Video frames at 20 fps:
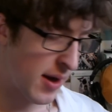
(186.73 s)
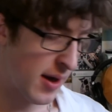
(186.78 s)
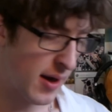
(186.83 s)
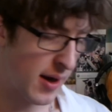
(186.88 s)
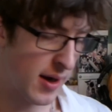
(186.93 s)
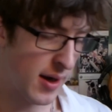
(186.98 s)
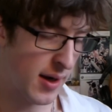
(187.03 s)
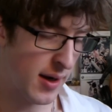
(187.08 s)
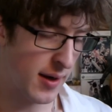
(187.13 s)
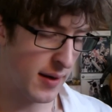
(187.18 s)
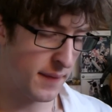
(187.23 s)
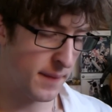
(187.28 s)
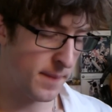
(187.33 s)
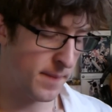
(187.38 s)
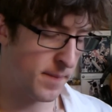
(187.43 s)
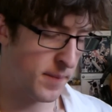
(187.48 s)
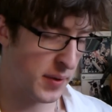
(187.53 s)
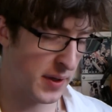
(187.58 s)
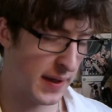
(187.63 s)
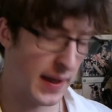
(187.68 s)

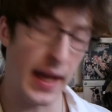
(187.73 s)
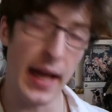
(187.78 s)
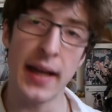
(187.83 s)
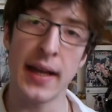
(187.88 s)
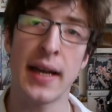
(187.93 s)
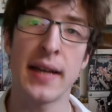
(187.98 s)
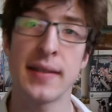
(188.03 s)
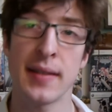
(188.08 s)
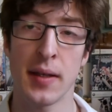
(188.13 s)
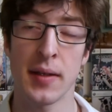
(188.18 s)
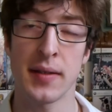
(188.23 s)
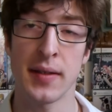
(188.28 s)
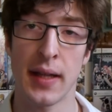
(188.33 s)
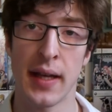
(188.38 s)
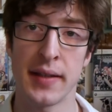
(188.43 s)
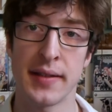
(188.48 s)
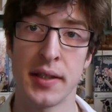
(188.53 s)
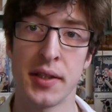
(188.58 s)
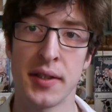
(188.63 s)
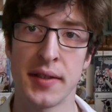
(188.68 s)
But as
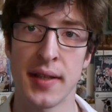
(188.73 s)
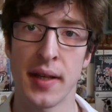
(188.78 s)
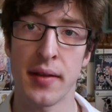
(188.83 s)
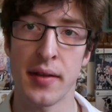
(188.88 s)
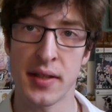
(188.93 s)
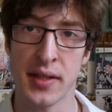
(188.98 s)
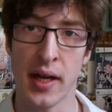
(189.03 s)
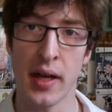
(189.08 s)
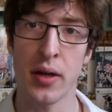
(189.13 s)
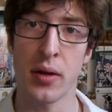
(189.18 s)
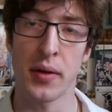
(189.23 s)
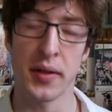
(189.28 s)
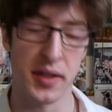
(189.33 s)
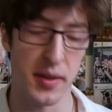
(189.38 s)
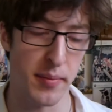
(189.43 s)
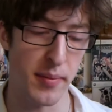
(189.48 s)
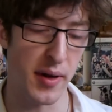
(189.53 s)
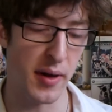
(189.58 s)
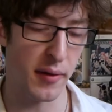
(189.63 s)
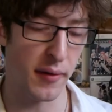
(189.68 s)
I just said, the title is
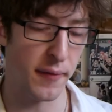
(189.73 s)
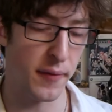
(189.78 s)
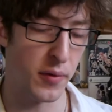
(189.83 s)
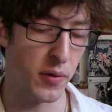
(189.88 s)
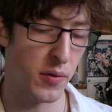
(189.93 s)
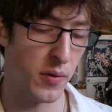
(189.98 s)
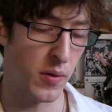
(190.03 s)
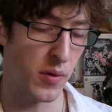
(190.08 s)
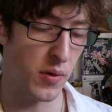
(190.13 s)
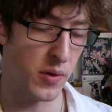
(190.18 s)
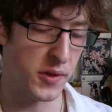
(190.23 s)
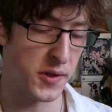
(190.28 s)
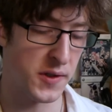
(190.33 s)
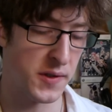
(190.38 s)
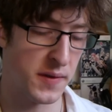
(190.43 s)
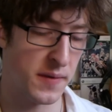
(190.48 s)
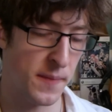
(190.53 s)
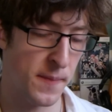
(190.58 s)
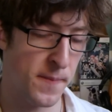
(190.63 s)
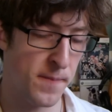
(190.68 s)
a mouthful, or
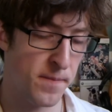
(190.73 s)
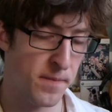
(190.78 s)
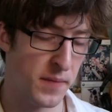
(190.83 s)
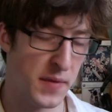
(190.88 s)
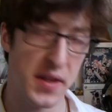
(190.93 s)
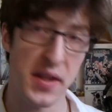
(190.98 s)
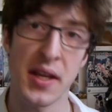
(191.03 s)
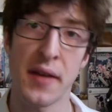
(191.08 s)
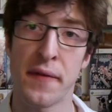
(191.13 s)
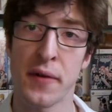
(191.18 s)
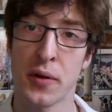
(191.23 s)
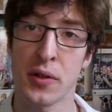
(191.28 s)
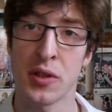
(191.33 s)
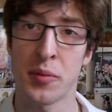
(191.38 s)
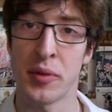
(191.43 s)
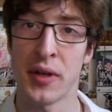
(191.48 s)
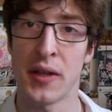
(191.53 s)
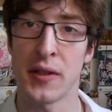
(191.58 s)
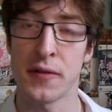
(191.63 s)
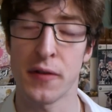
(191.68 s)
just difficult to
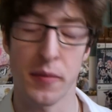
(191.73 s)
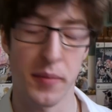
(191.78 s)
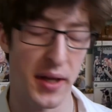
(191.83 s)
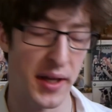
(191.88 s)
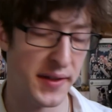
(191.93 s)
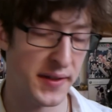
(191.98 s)
pronounce for me.